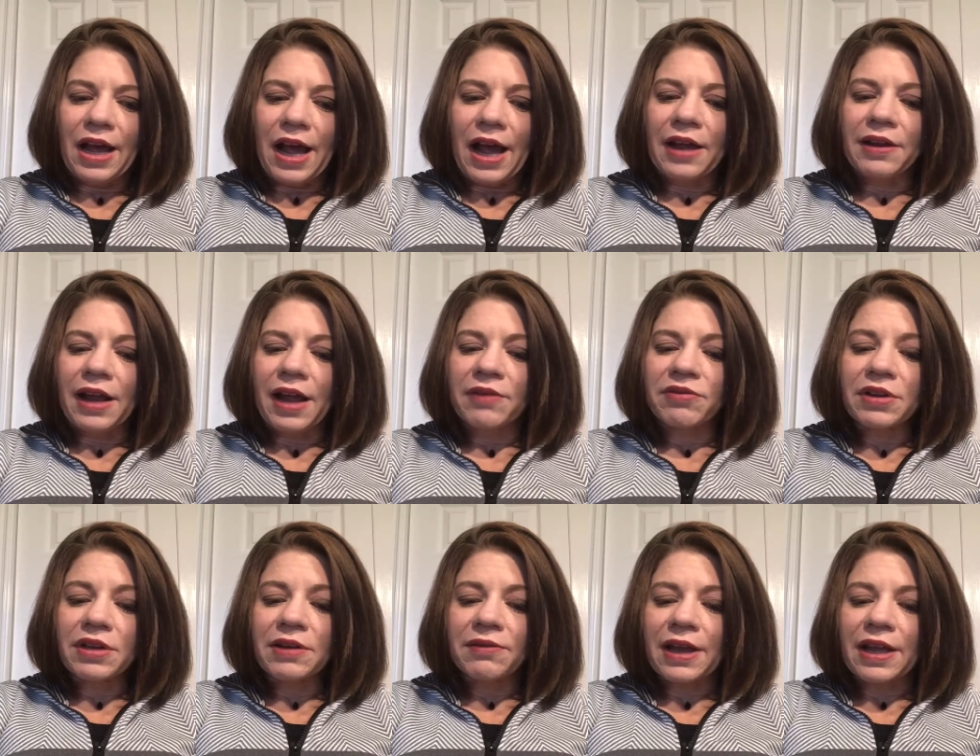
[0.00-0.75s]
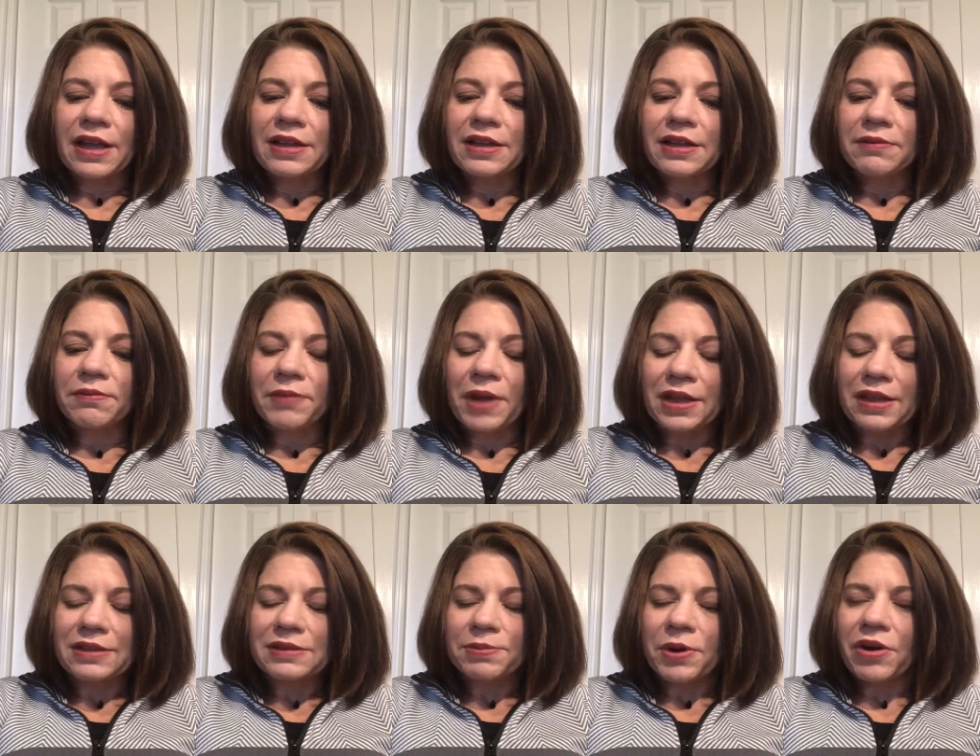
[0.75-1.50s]
I, I, really
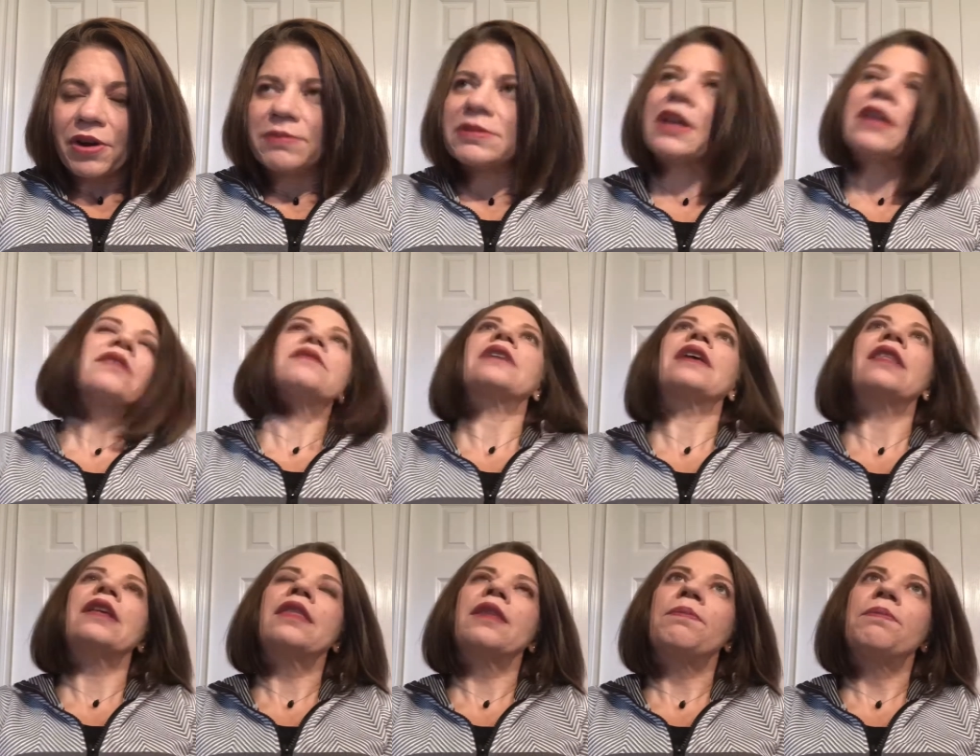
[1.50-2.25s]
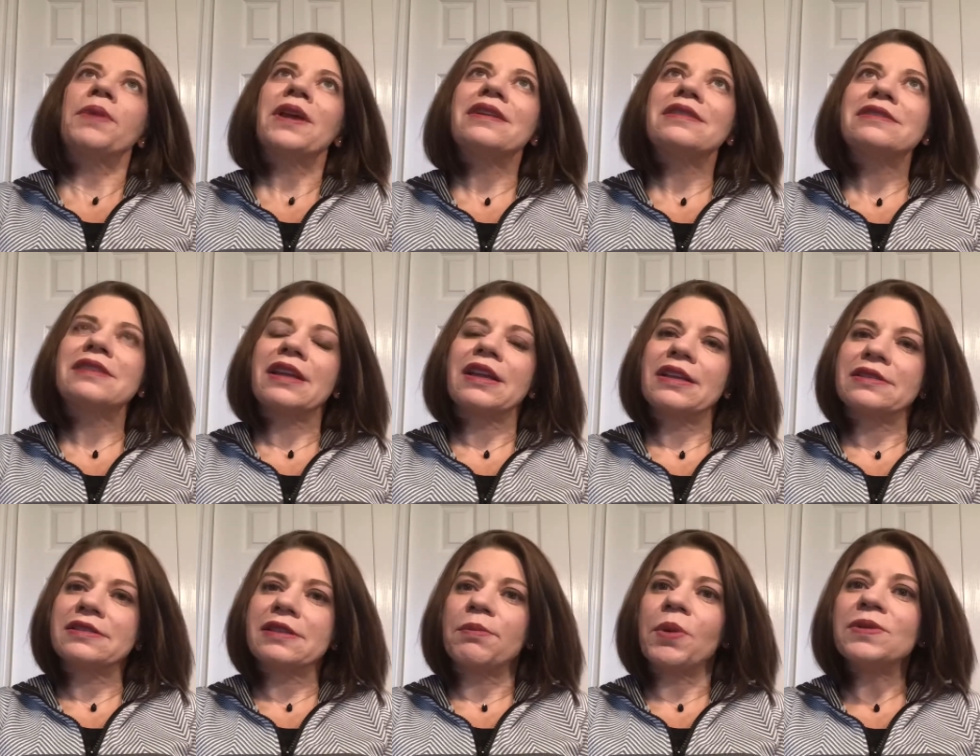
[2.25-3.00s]
recommend this program to others. I think the biggest
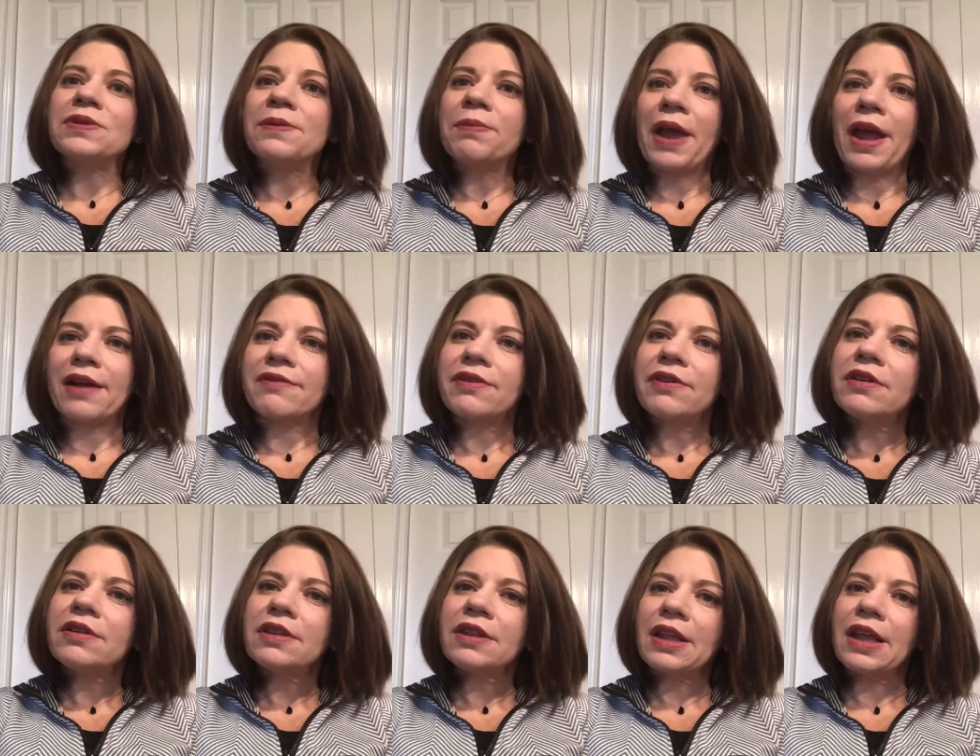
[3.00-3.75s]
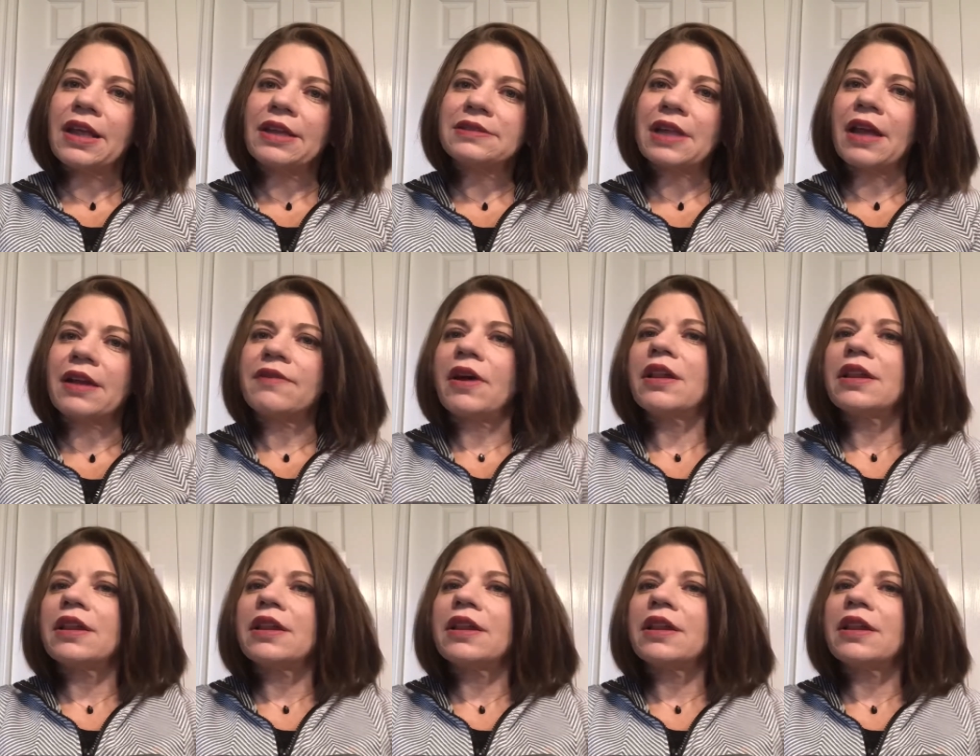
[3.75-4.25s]
things, the most impactful things out of